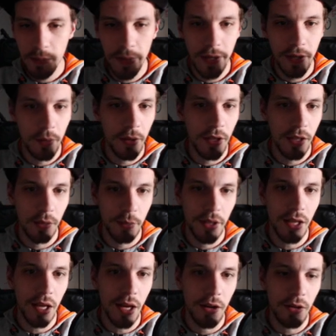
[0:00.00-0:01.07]
become a little bit
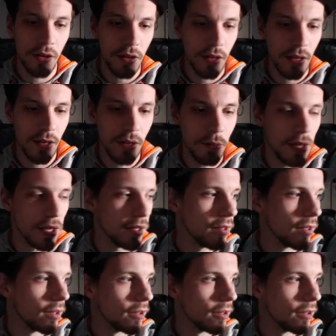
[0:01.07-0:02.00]
loud in a minute.